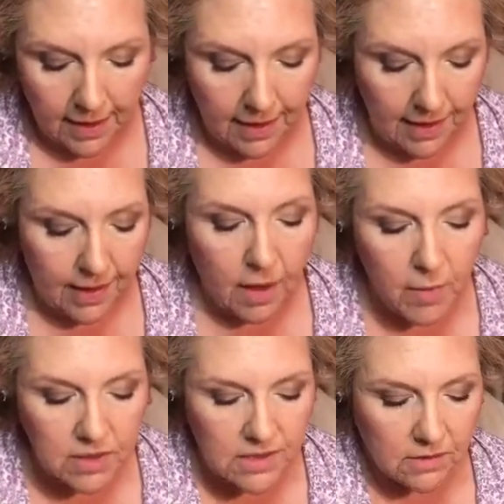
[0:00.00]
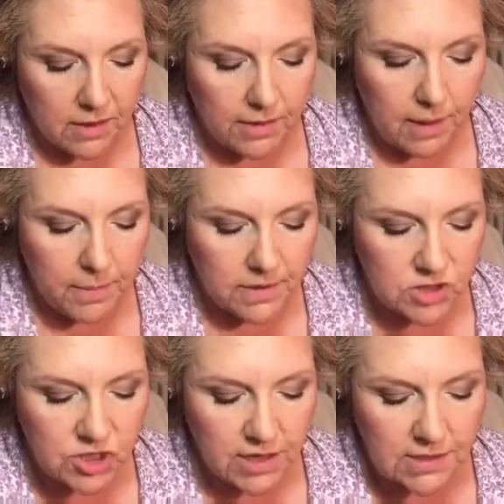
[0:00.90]
And I'm also going to
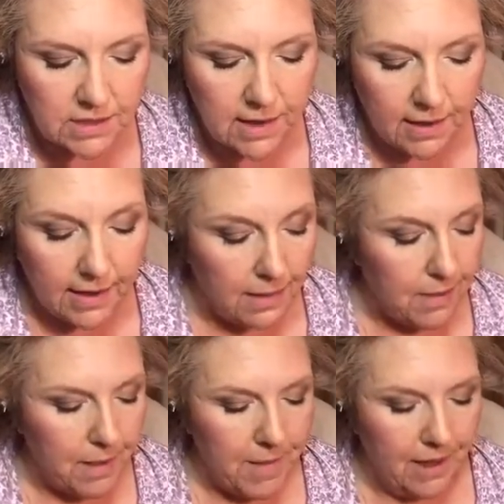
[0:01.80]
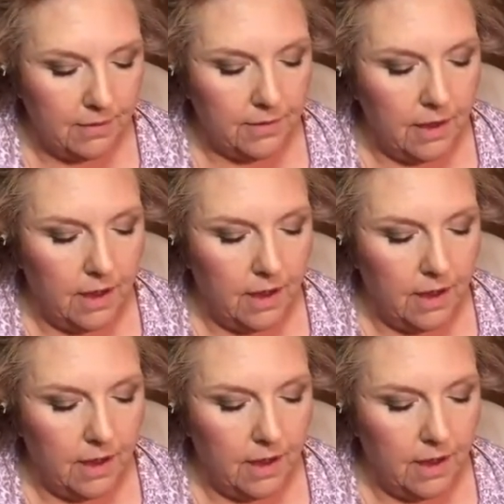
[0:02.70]
put just a tiny amount